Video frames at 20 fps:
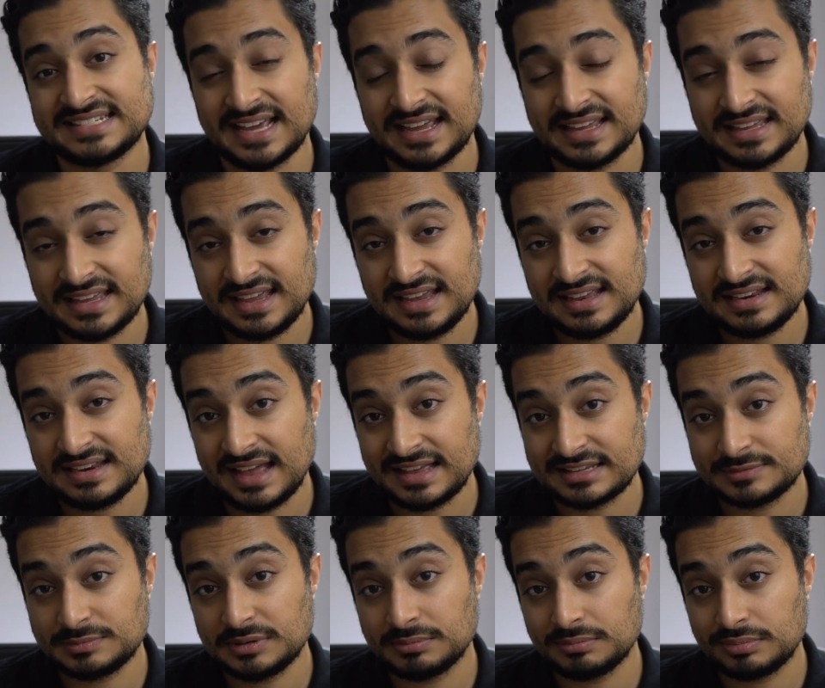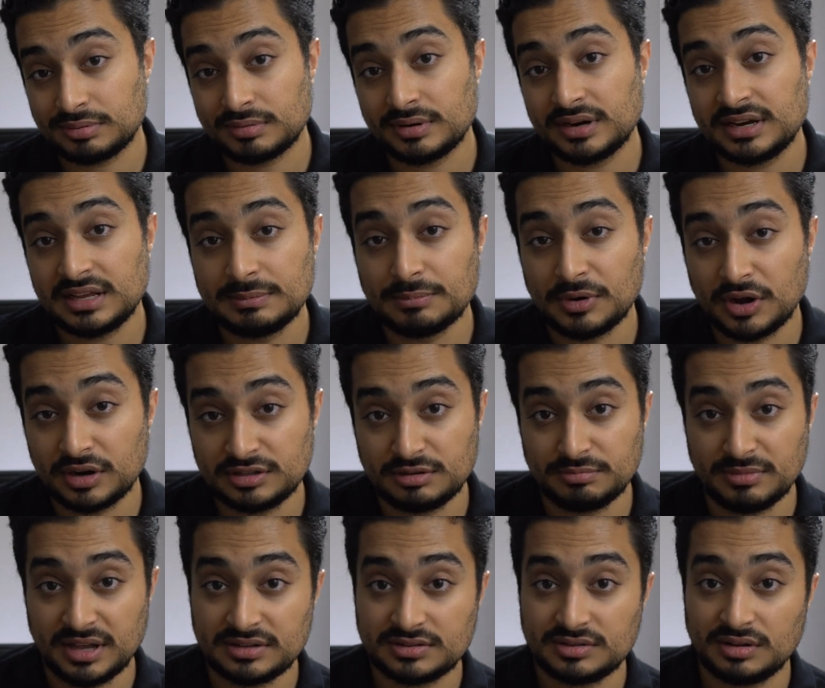decade has been pretty
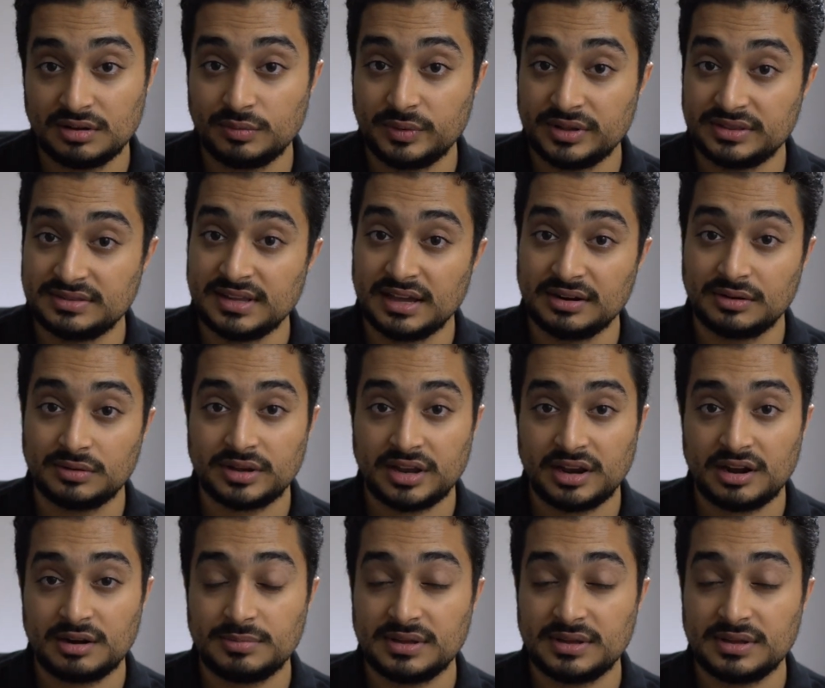monumental with dental care,